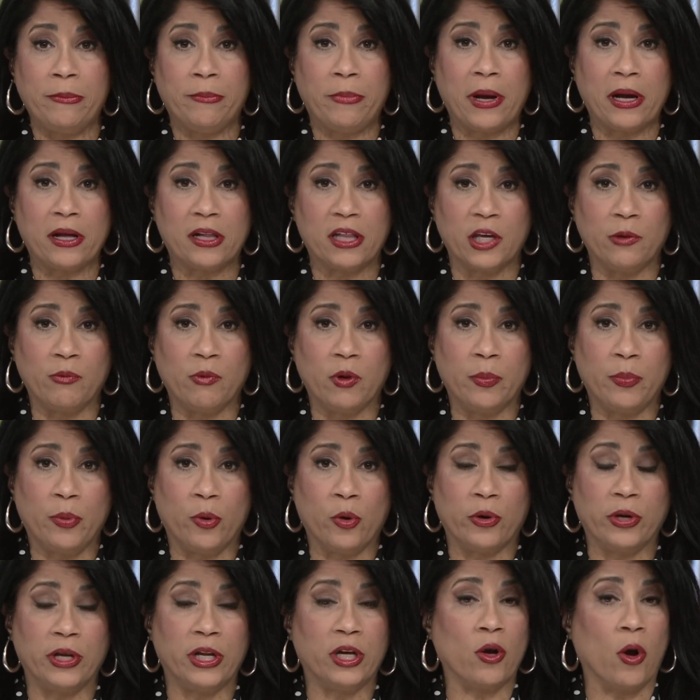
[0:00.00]
Buckley
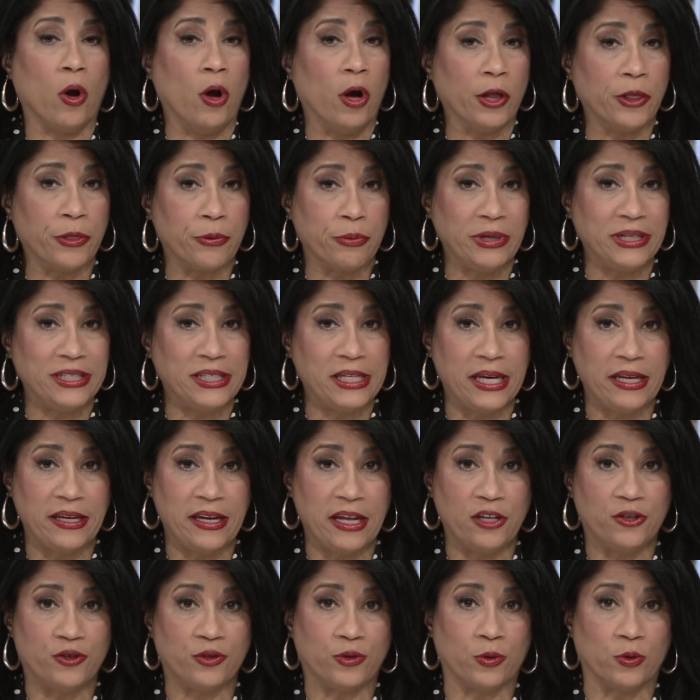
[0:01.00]
reporting. All three
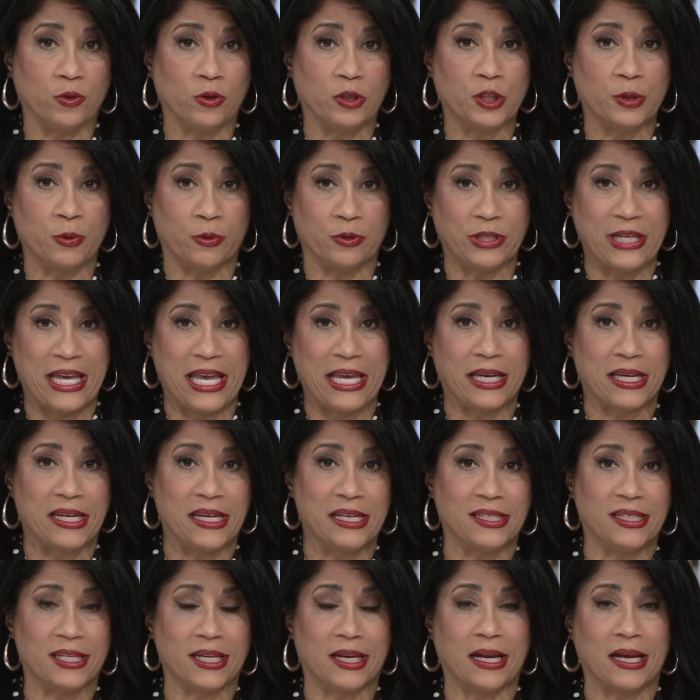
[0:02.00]
teenage girls were taken
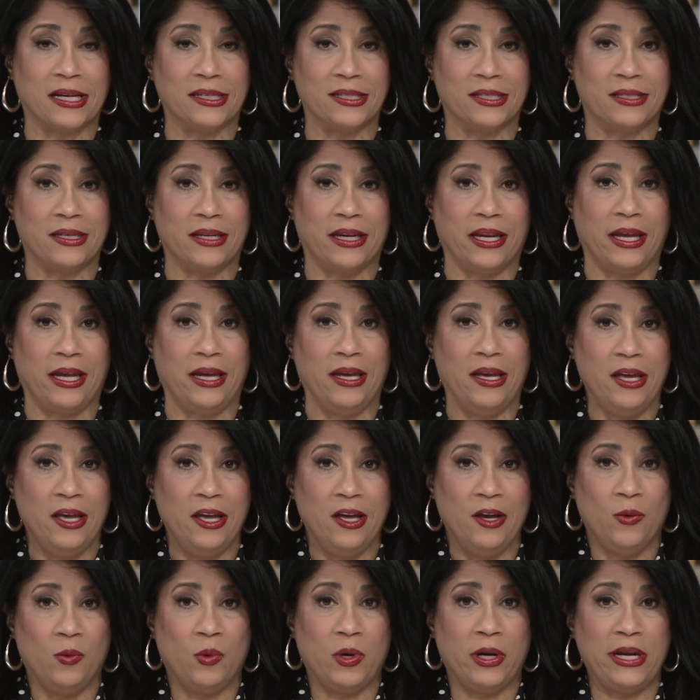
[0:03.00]
into custody.
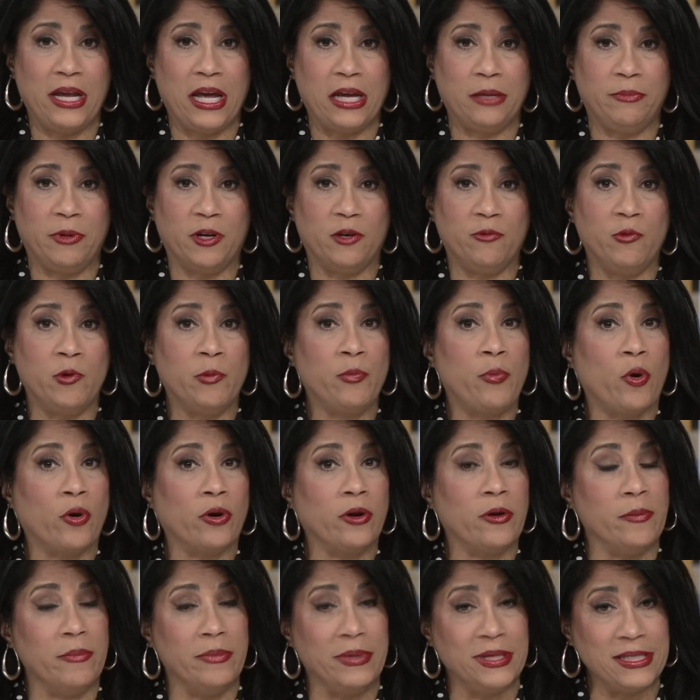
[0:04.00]
One had been
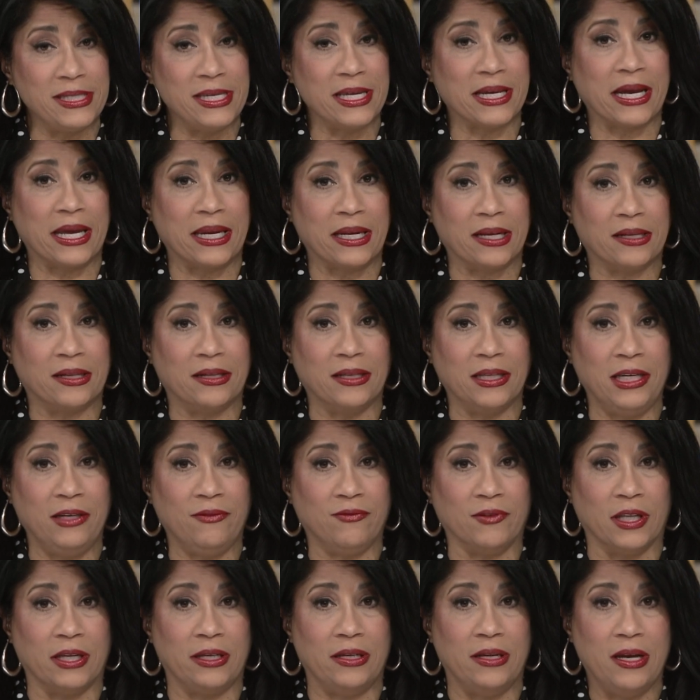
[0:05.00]
reported missing out of
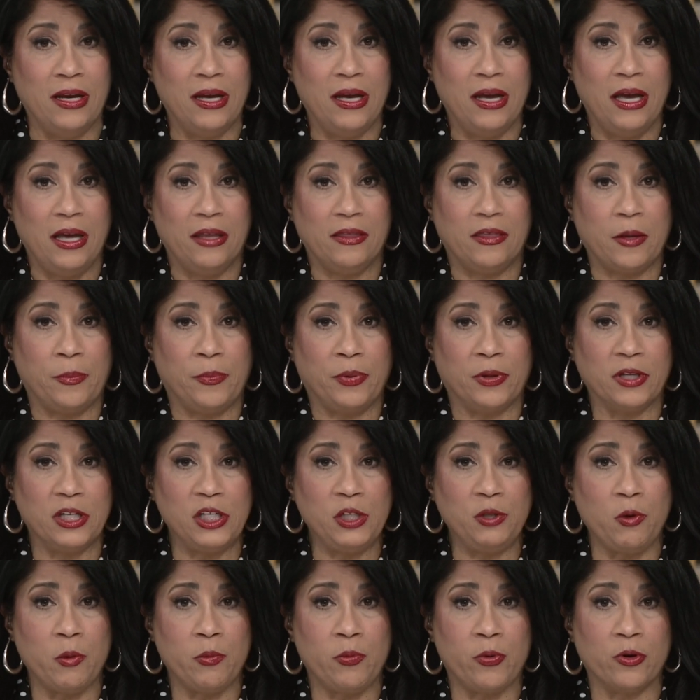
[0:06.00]
Cleveland. The
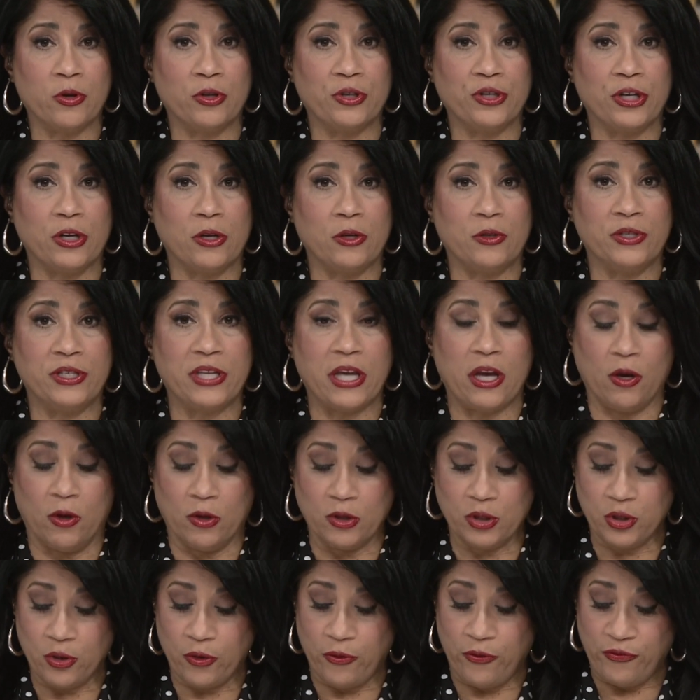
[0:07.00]
police report shows they
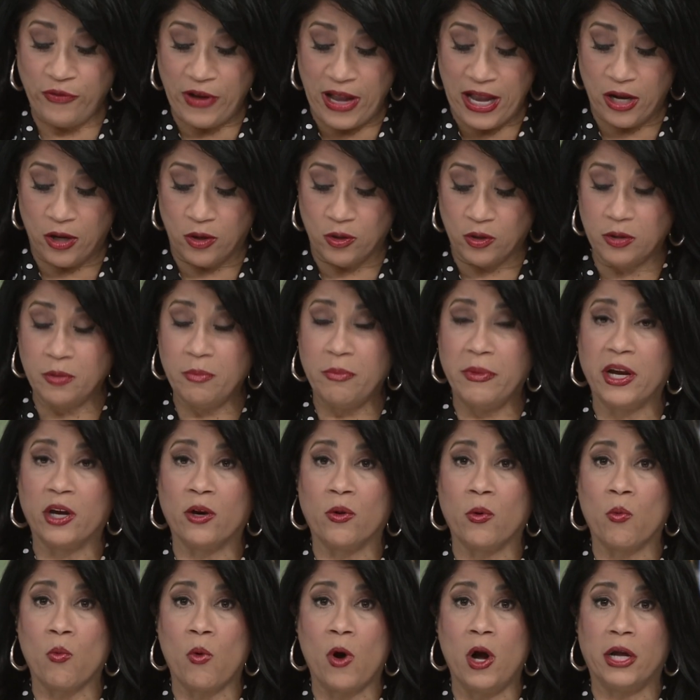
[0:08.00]
also found
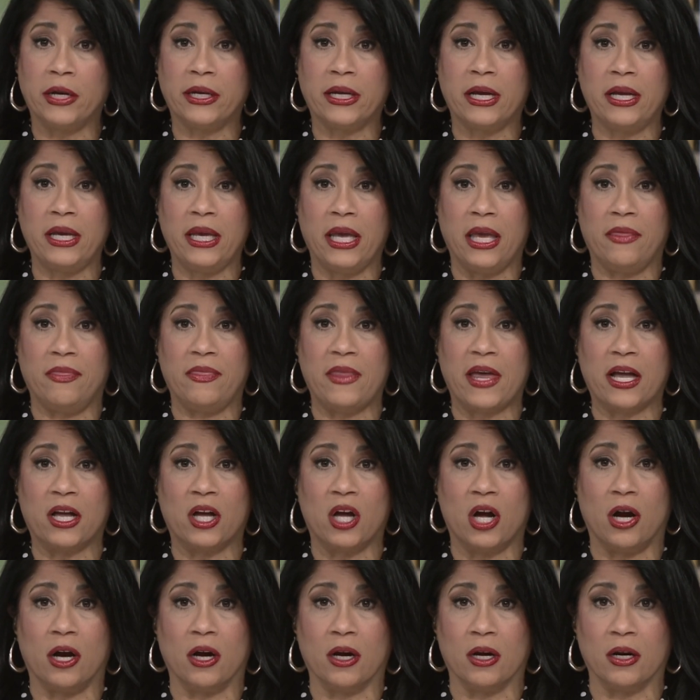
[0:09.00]
marijuana in that
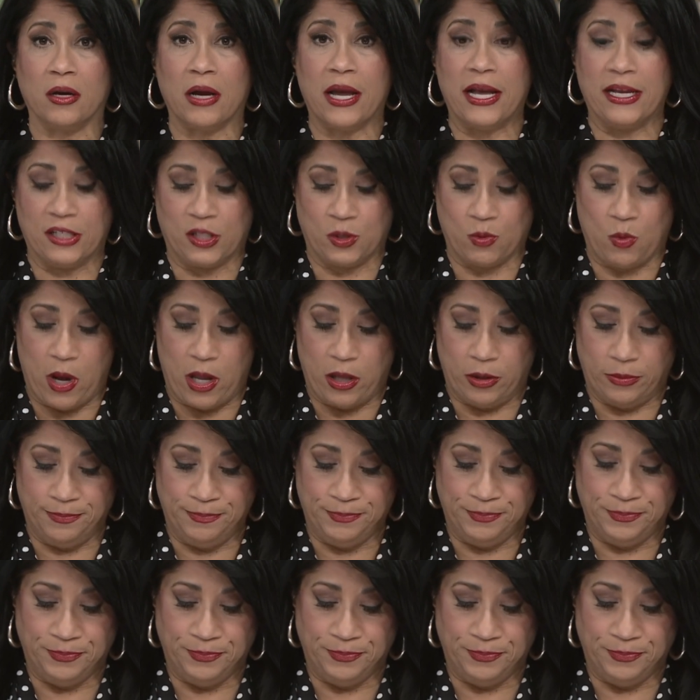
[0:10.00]
car as well.